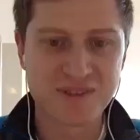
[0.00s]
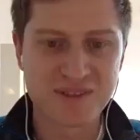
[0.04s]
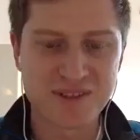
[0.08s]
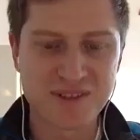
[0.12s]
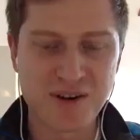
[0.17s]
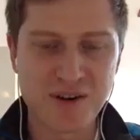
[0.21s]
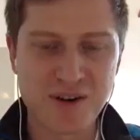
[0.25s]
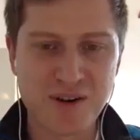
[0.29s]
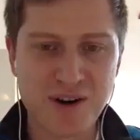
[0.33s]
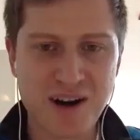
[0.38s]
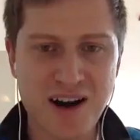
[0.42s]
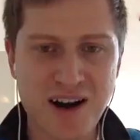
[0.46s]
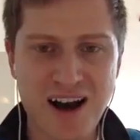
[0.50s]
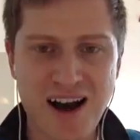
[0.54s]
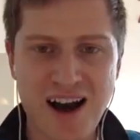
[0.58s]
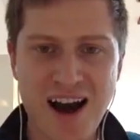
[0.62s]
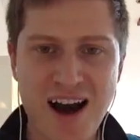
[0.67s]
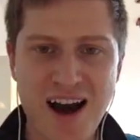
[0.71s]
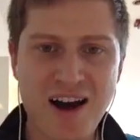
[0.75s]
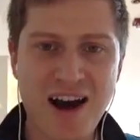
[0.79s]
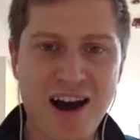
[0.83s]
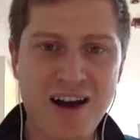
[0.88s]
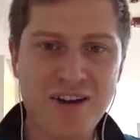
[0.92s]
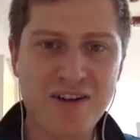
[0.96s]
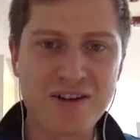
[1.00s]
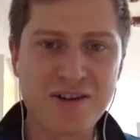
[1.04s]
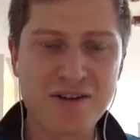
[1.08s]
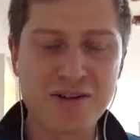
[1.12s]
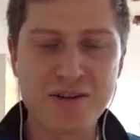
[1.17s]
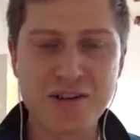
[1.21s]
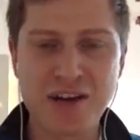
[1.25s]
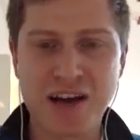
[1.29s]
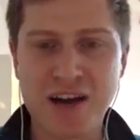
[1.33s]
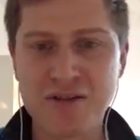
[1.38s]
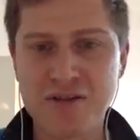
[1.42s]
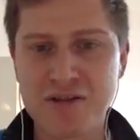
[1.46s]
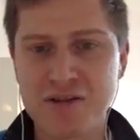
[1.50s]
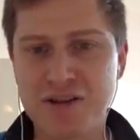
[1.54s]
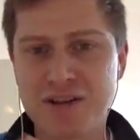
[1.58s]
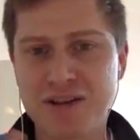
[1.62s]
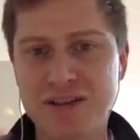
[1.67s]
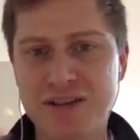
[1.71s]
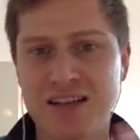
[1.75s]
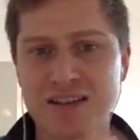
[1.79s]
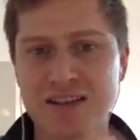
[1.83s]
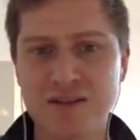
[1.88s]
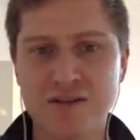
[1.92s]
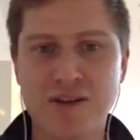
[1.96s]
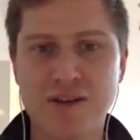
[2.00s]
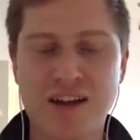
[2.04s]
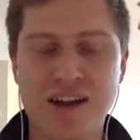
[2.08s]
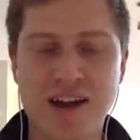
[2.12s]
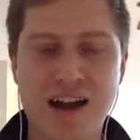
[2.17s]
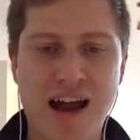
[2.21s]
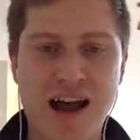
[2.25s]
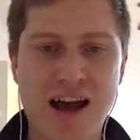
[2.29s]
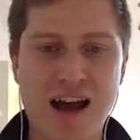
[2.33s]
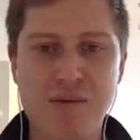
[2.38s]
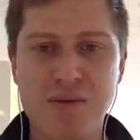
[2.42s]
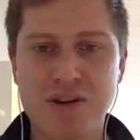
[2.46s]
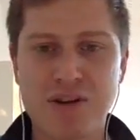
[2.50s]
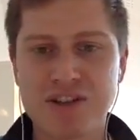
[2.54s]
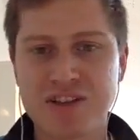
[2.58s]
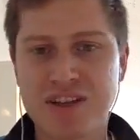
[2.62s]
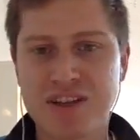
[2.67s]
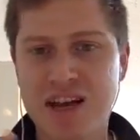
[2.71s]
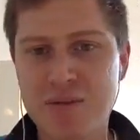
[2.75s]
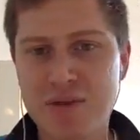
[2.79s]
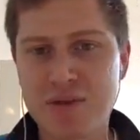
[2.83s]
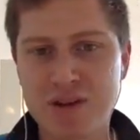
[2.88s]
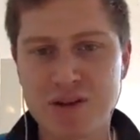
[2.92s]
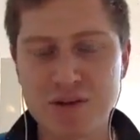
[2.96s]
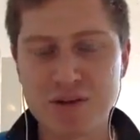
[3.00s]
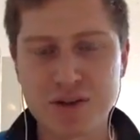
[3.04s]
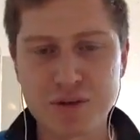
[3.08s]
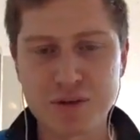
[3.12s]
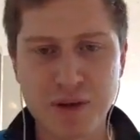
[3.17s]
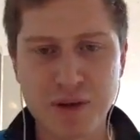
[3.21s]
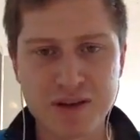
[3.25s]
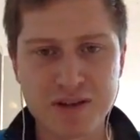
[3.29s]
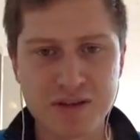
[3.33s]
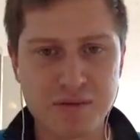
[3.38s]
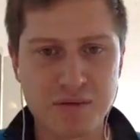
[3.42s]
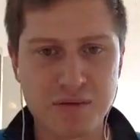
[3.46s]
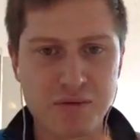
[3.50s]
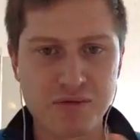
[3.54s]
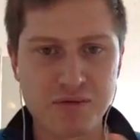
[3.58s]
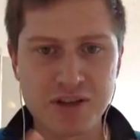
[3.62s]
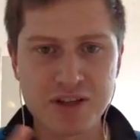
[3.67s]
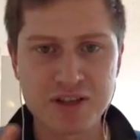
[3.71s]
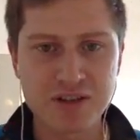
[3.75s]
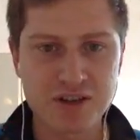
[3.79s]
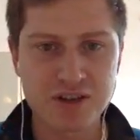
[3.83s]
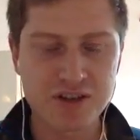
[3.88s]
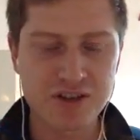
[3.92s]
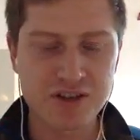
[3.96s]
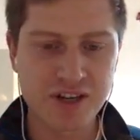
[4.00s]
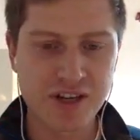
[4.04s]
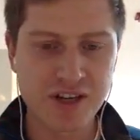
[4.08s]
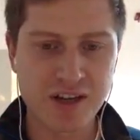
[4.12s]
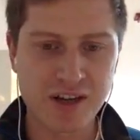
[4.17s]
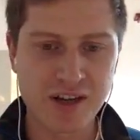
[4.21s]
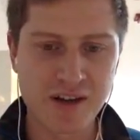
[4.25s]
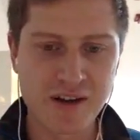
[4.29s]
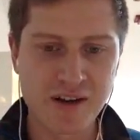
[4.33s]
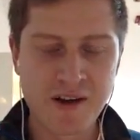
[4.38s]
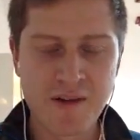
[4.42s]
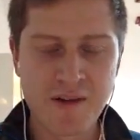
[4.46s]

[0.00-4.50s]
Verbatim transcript: So, how, how did you how did you decide to do that? How much time did you spend researching,